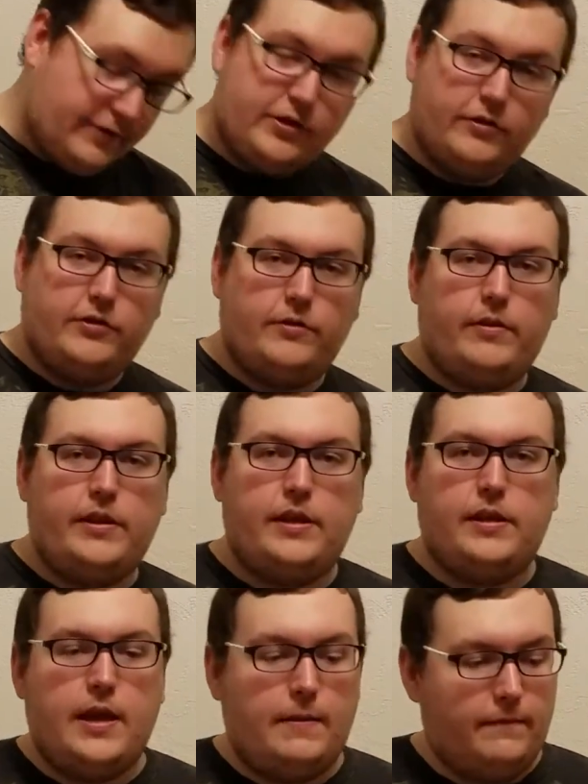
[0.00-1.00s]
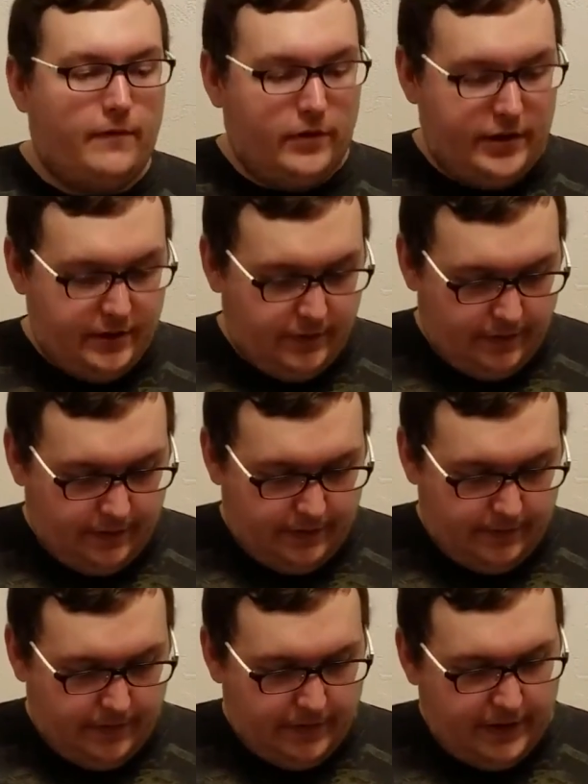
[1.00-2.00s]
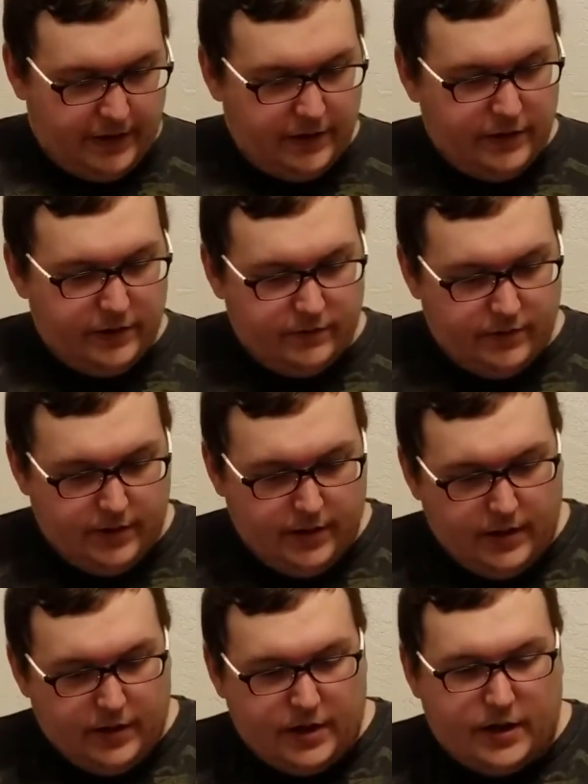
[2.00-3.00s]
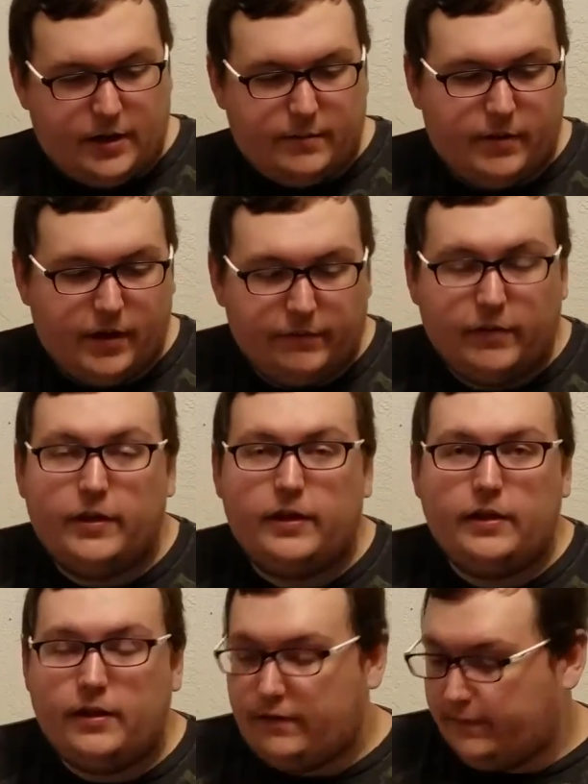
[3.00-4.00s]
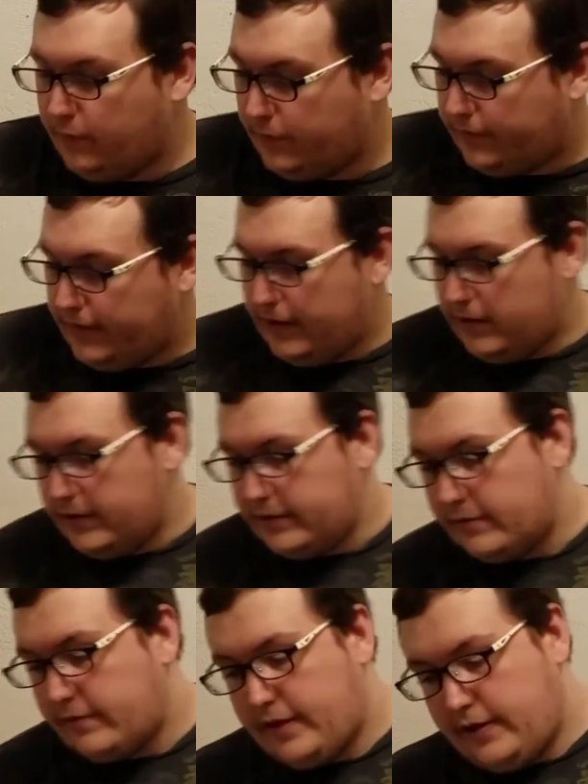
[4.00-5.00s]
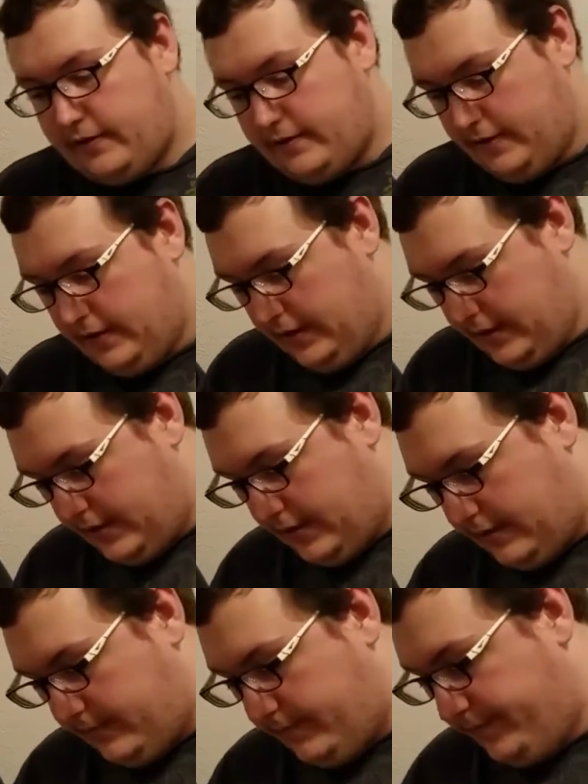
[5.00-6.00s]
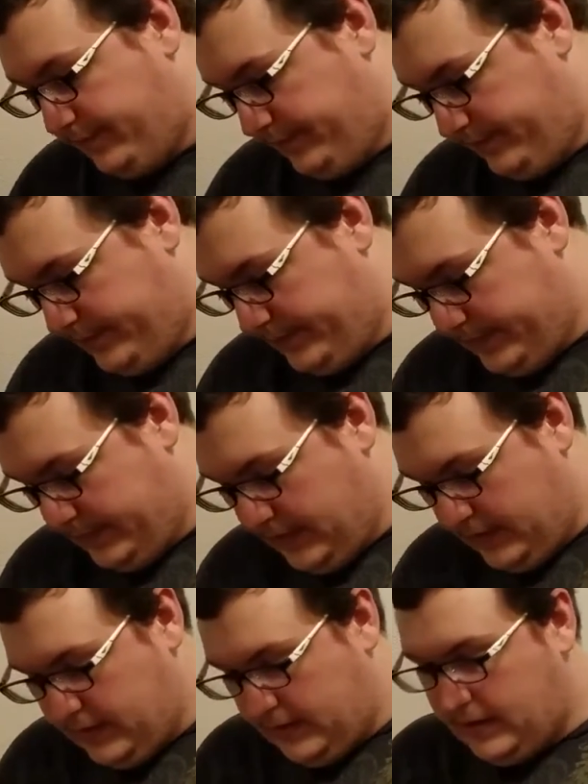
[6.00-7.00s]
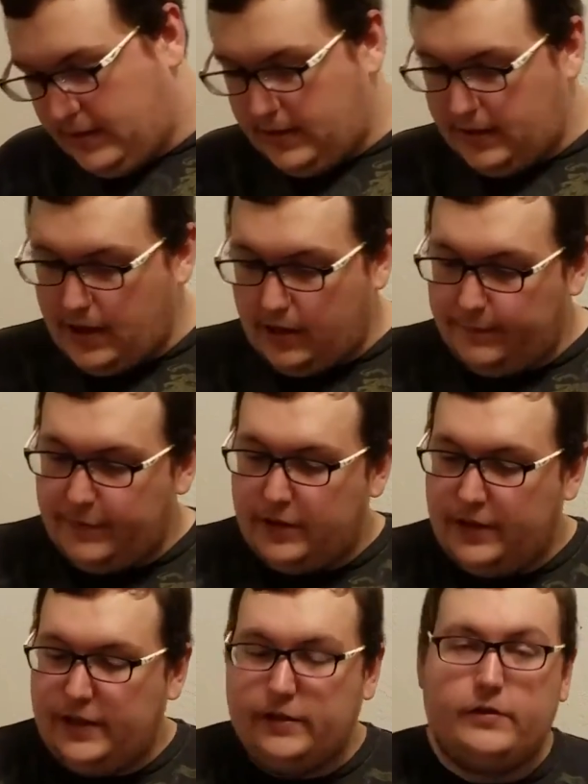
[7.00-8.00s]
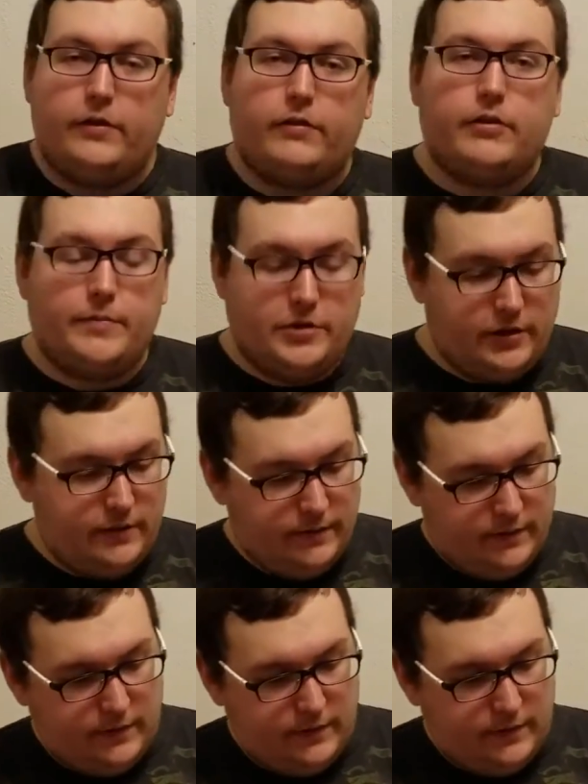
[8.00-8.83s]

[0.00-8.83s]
showed you the Gamefolio system a second ago. Everything is for sale on their site. I'll put a link in the description